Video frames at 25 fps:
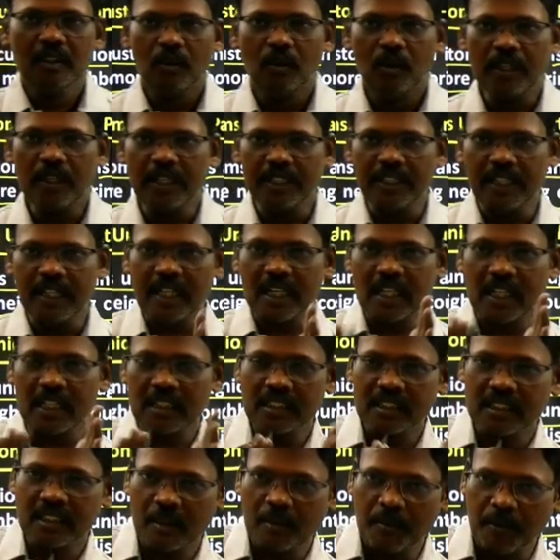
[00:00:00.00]
Okay, the
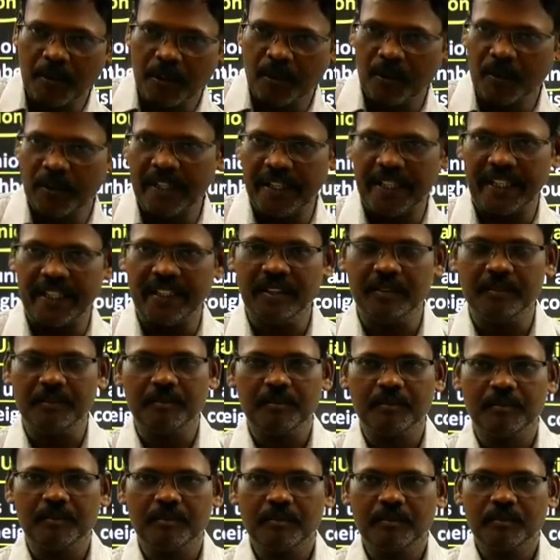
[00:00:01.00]
custom
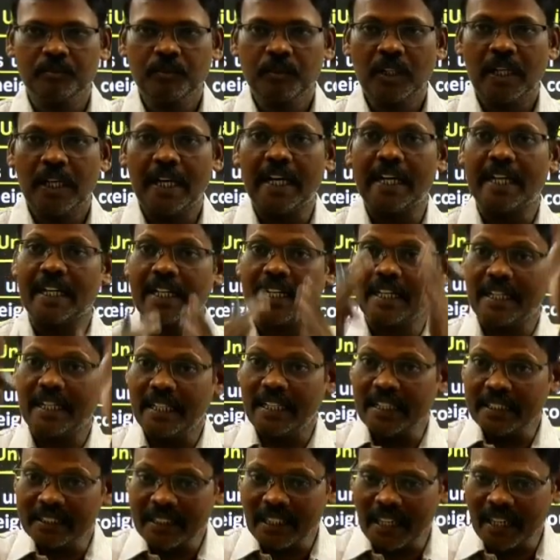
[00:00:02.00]
union,
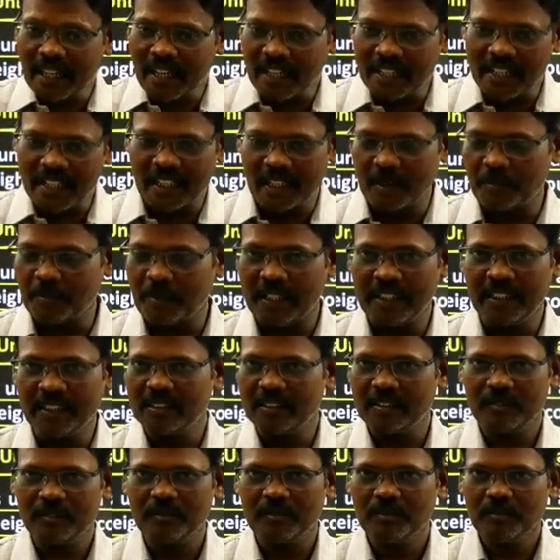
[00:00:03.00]
regional agreements,